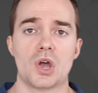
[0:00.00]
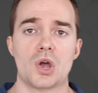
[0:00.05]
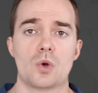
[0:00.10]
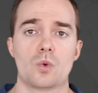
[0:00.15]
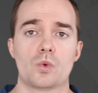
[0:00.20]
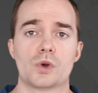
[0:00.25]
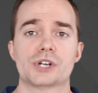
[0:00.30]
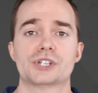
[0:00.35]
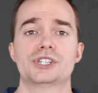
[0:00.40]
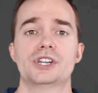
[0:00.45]

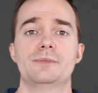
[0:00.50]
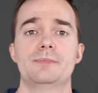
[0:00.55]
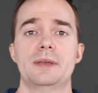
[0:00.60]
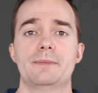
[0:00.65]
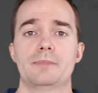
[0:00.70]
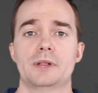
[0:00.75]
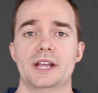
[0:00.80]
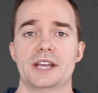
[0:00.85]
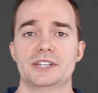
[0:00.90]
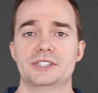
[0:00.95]
Where should it
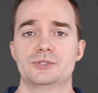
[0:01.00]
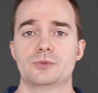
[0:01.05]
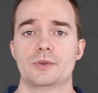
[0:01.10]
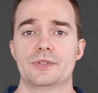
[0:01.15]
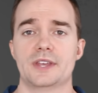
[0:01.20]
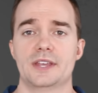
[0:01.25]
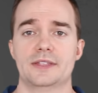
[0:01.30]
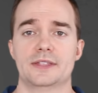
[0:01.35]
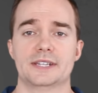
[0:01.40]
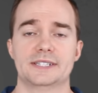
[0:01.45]
be placed
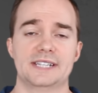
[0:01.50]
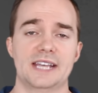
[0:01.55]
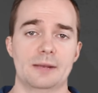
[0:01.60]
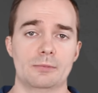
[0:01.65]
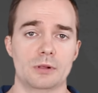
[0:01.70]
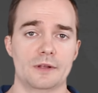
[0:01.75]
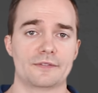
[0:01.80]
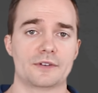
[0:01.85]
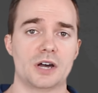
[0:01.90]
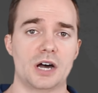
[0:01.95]
within the
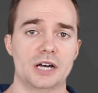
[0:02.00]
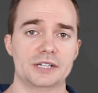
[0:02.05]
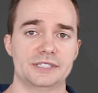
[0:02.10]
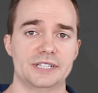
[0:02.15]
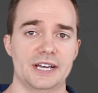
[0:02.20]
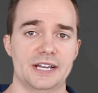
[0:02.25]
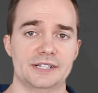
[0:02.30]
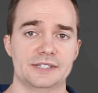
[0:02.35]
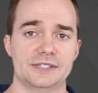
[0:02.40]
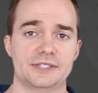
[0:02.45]
table of
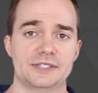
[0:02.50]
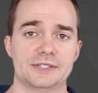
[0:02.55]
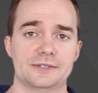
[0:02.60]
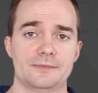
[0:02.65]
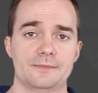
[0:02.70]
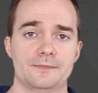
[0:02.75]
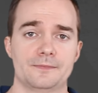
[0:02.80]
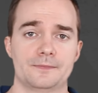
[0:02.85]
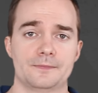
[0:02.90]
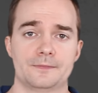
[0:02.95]
contents?